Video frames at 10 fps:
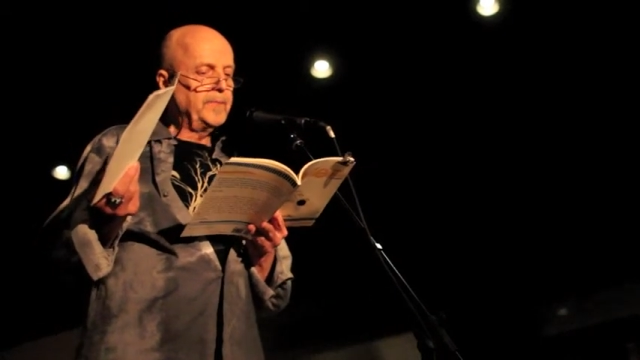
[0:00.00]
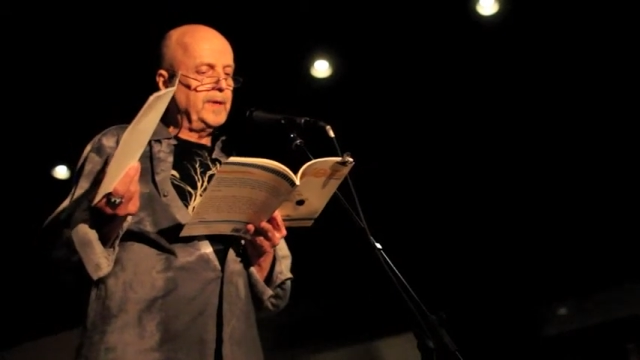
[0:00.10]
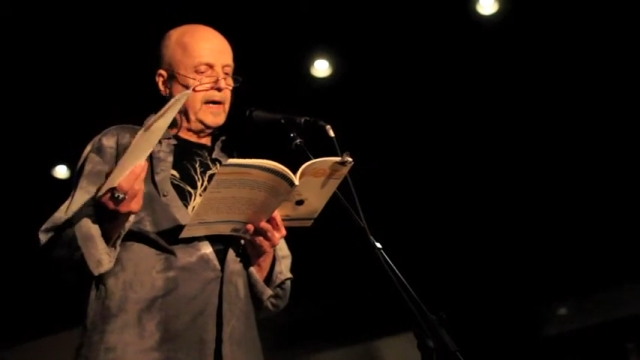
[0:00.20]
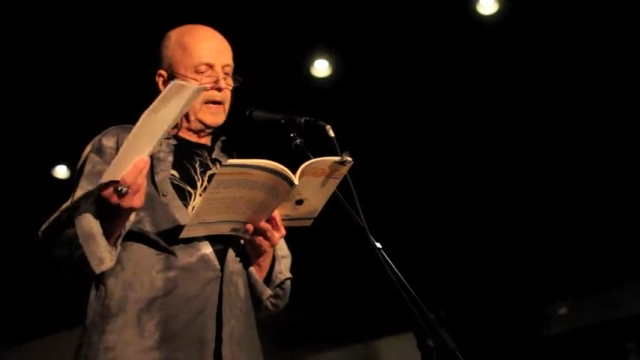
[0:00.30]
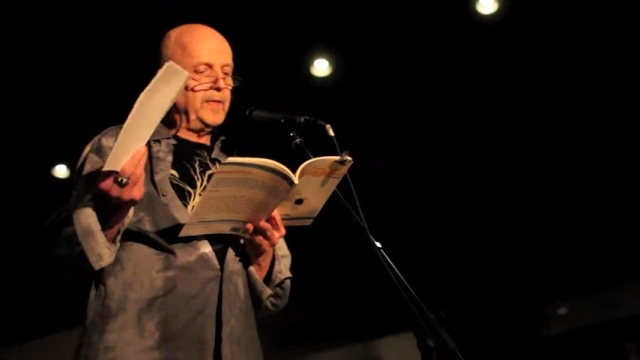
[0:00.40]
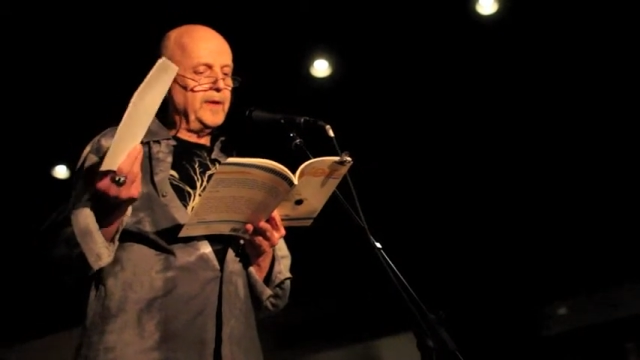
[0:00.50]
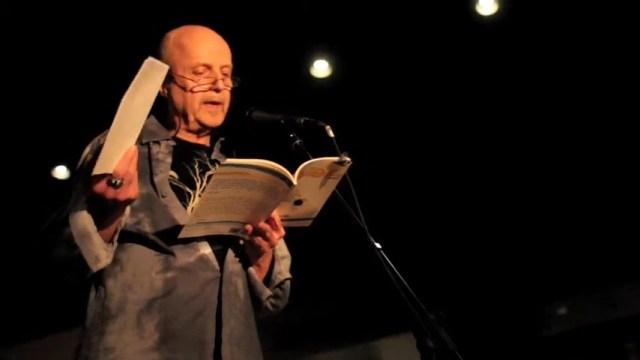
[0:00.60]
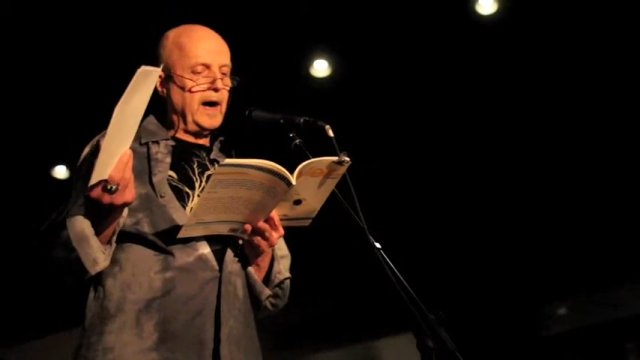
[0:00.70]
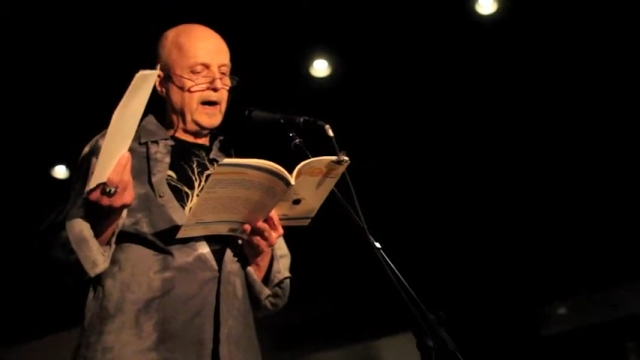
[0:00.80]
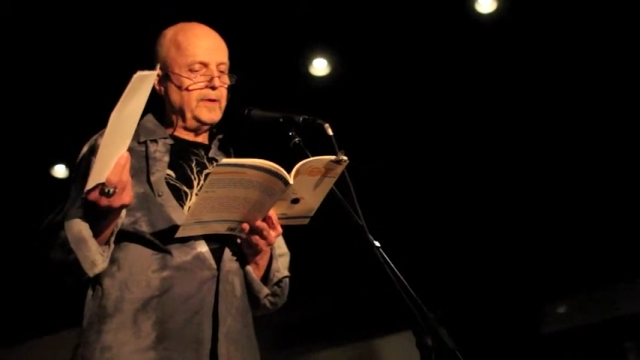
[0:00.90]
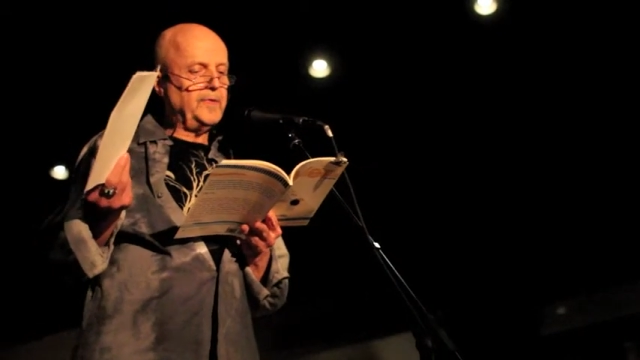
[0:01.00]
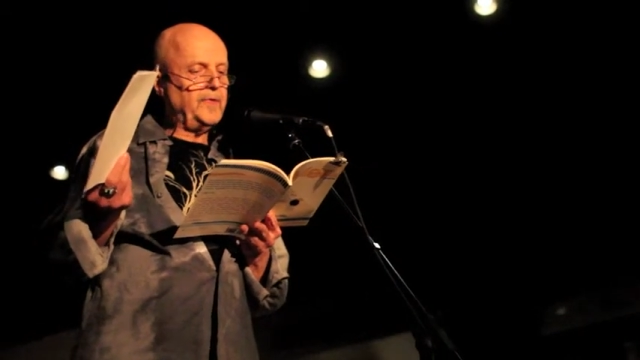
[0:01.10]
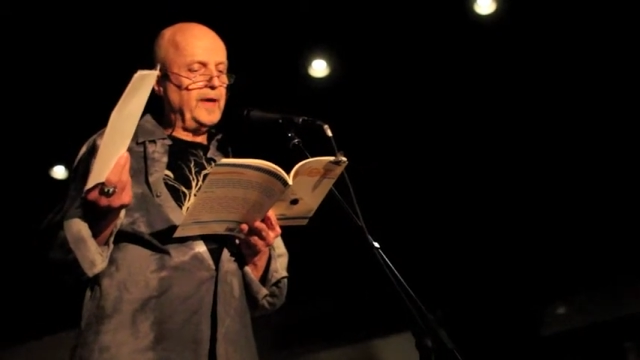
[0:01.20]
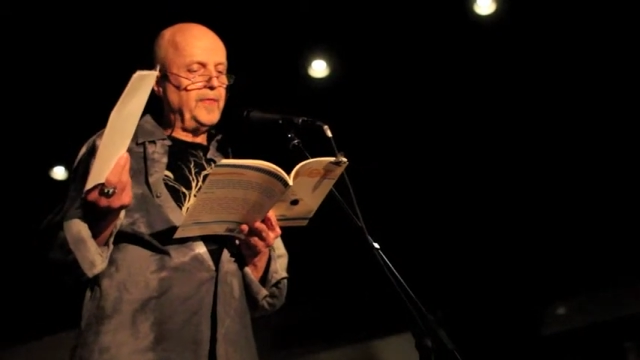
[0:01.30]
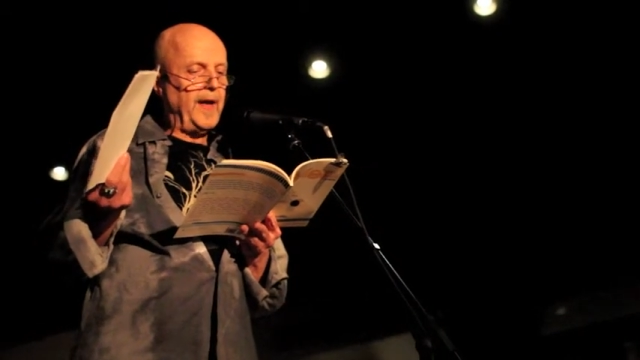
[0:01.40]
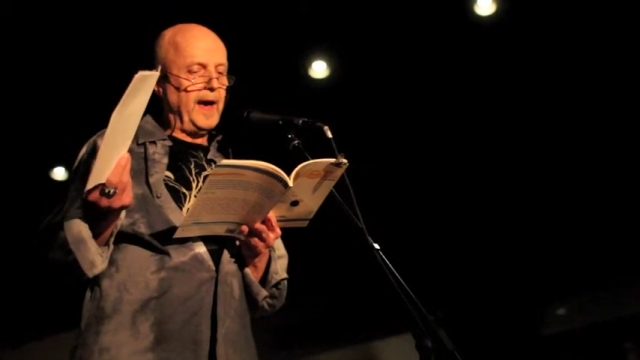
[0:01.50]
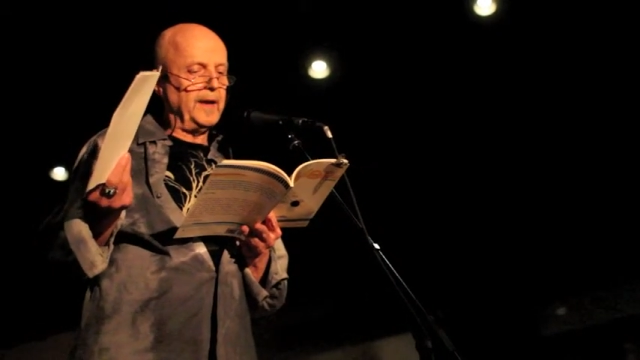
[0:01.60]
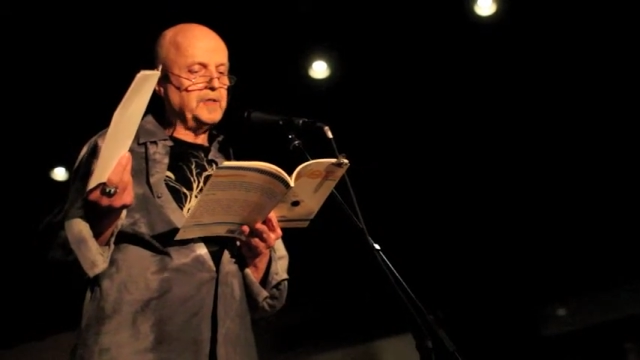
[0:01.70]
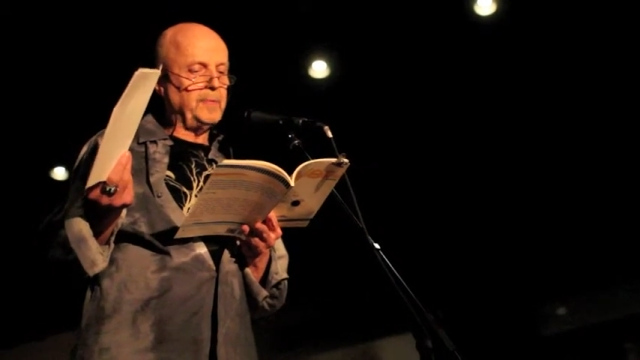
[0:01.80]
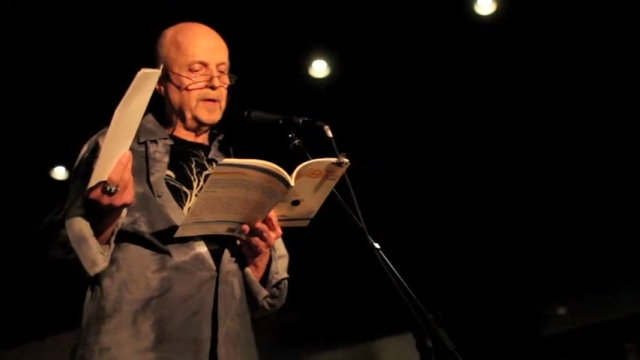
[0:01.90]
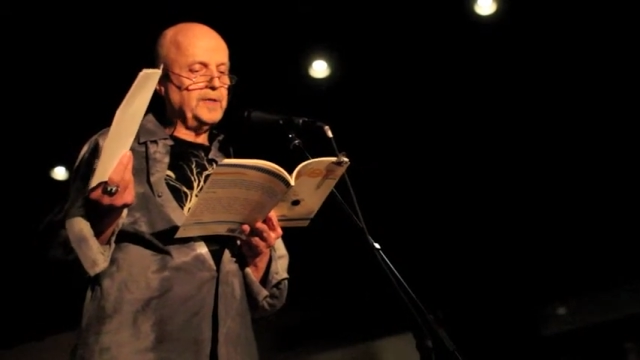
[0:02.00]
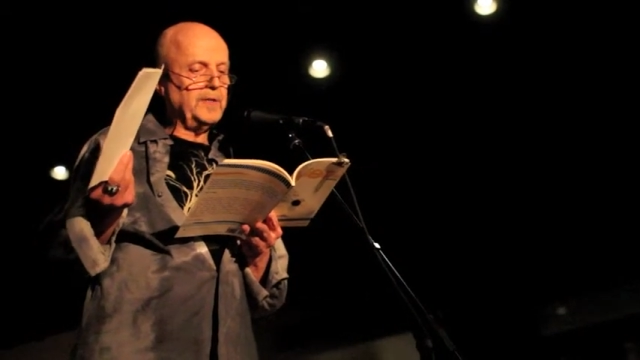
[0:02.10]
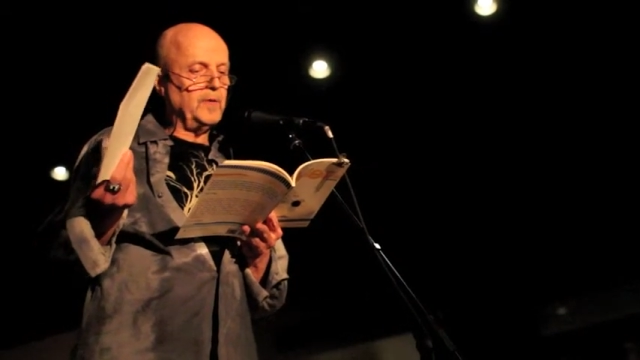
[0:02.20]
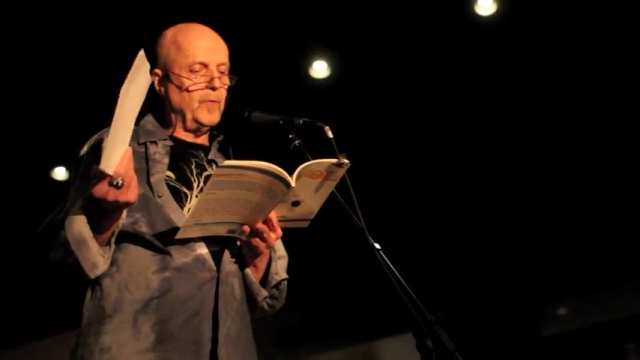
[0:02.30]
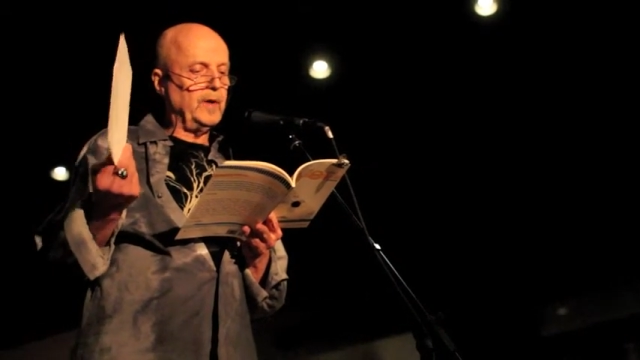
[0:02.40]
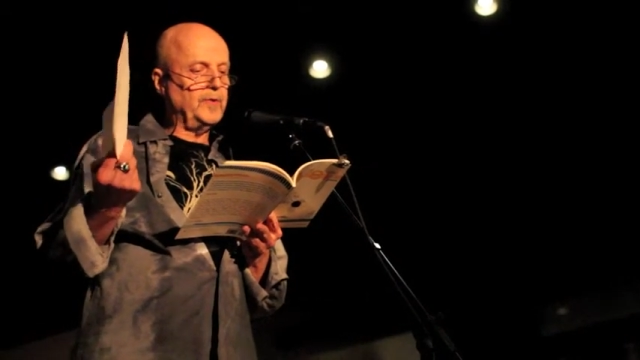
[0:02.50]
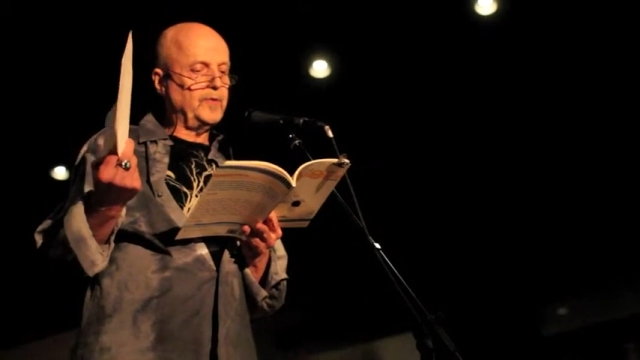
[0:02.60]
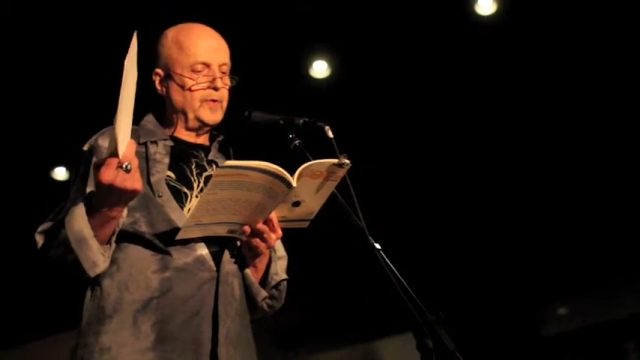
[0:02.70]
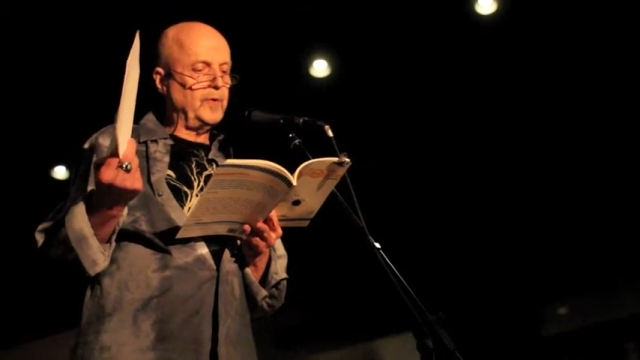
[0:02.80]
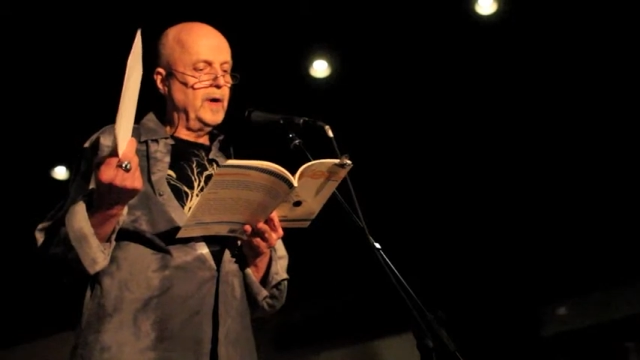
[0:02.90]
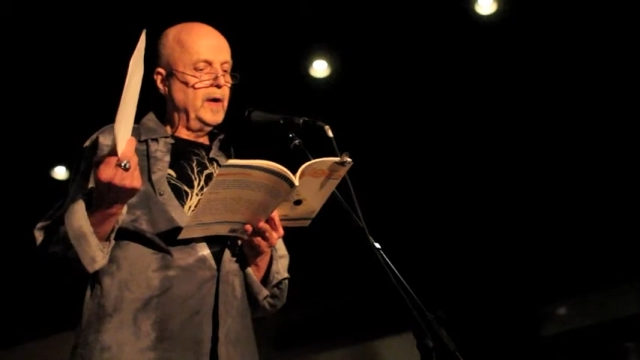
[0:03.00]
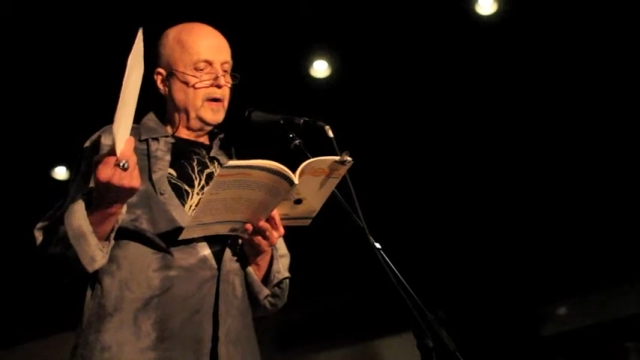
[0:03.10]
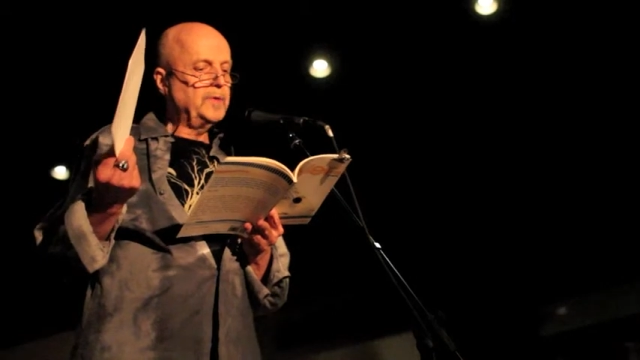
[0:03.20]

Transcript: A lot of the guys said that, especially the ones who